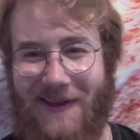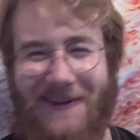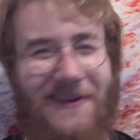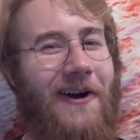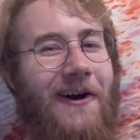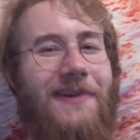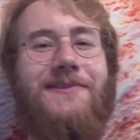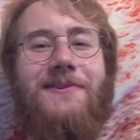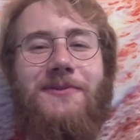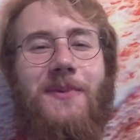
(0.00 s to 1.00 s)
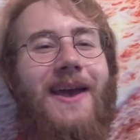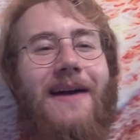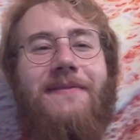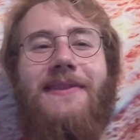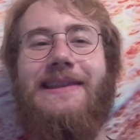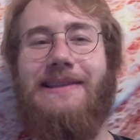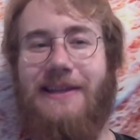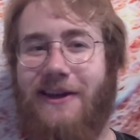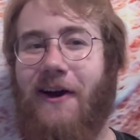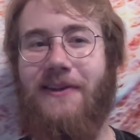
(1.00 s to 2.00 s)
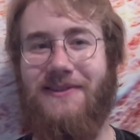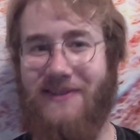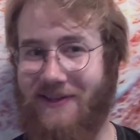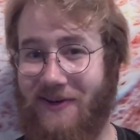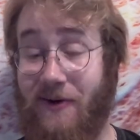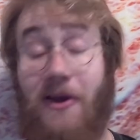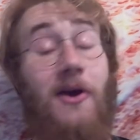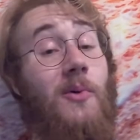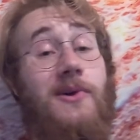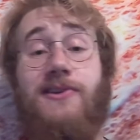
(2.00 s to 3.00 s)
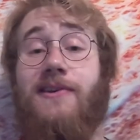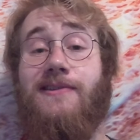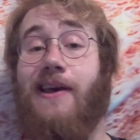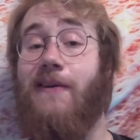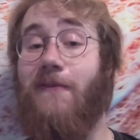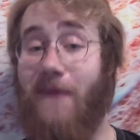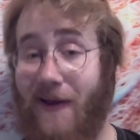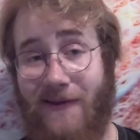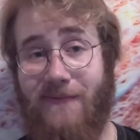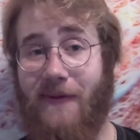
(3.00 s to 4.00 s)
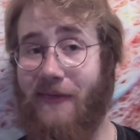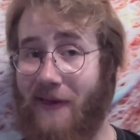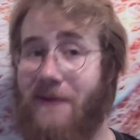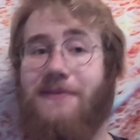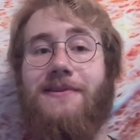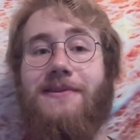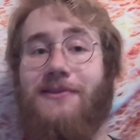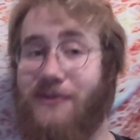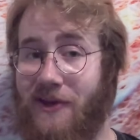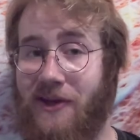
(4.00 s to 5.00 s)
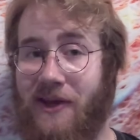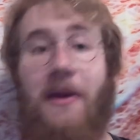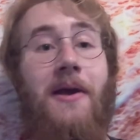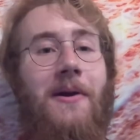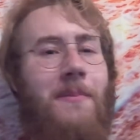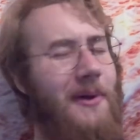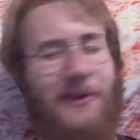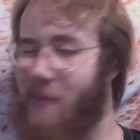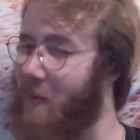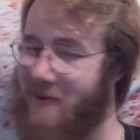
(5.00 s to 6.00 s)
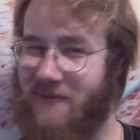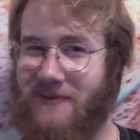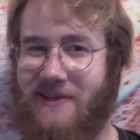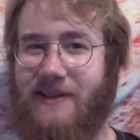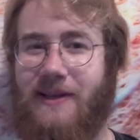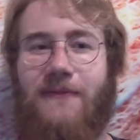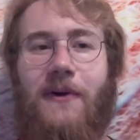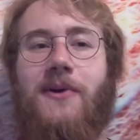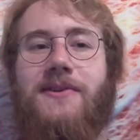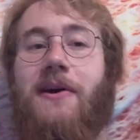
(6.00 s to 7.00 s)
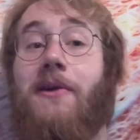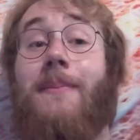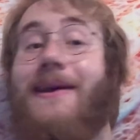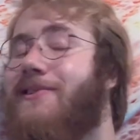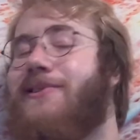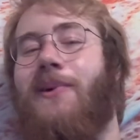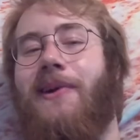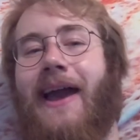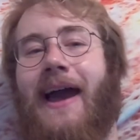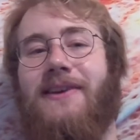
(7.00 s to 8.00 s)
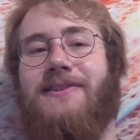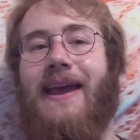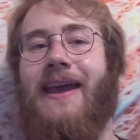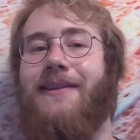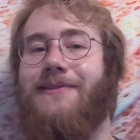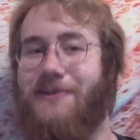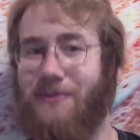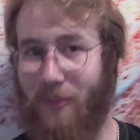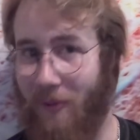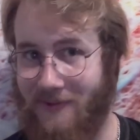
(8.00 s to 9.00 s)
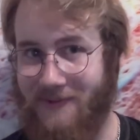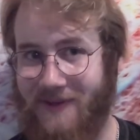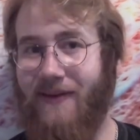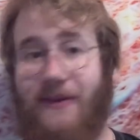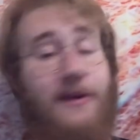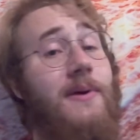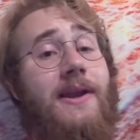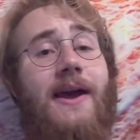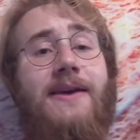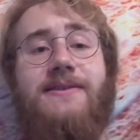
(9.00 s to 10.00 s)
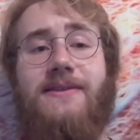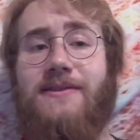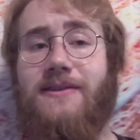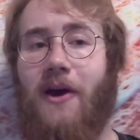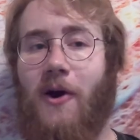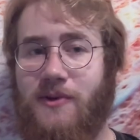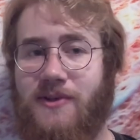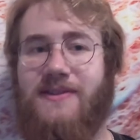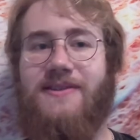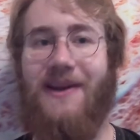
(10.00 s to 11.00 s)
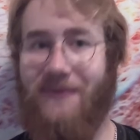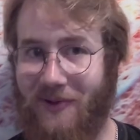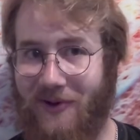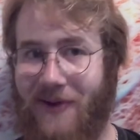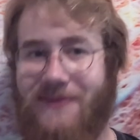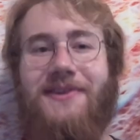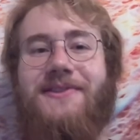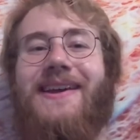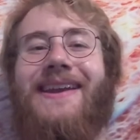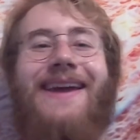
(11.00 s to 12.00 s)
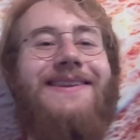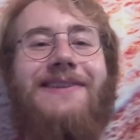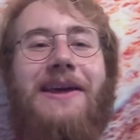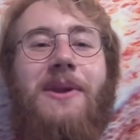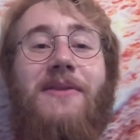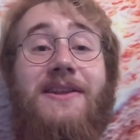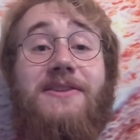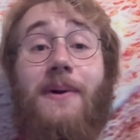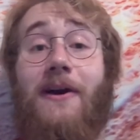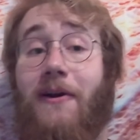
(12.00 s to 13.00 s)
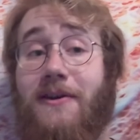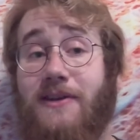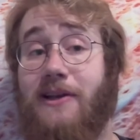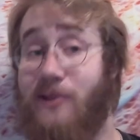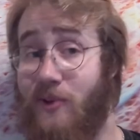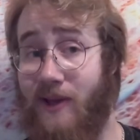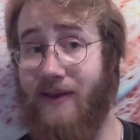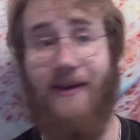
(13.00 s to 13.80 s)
and concerts, we have the Leon Center, which is a 5,000 seating multi-purpose facility focused on major touring acts and sports. The arena has since hosted several concerts and entertainment events by artists including